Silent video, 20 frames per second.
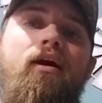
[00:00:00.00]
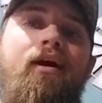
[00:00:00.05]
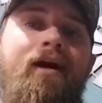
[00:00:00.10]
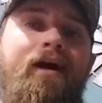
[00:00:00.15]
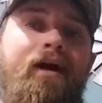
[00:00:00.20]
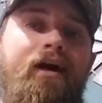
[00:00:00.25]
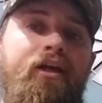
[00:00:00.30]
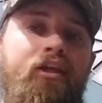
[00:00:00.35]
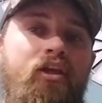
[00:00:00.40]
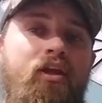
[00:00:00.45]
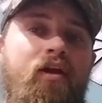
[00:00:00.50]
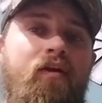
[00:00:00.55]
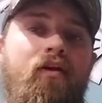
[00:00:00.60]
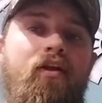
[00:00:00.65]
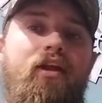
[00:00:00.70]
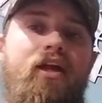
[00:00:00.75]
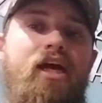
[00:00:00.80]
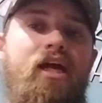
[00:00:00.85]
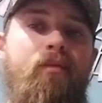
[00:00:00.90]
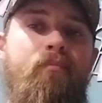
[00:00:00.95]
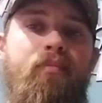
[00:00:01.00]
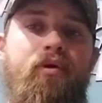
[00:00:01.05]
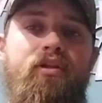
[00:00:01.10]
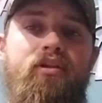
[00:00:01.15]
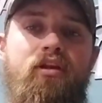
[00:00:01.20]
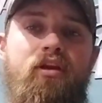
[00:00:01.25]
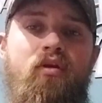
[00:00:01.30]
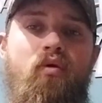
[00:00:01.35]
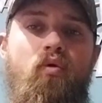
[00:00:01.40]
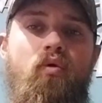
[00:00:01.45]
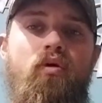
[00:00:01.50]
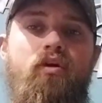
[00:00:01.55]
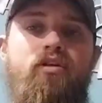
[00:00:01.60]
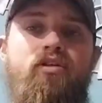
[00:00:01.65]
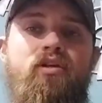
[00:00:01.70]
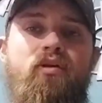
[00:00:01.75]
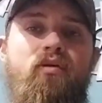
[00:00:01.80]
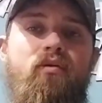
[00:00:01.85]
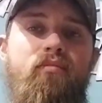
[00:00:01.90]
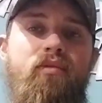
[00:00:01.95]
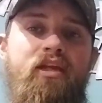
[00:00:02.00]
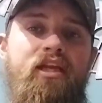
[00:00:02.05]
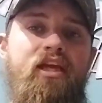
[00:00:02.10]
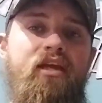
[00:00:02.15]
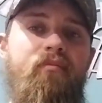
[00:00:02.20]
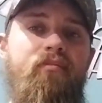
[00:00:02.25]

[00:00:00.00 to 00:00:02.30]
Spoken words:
You really got to put the corn to them to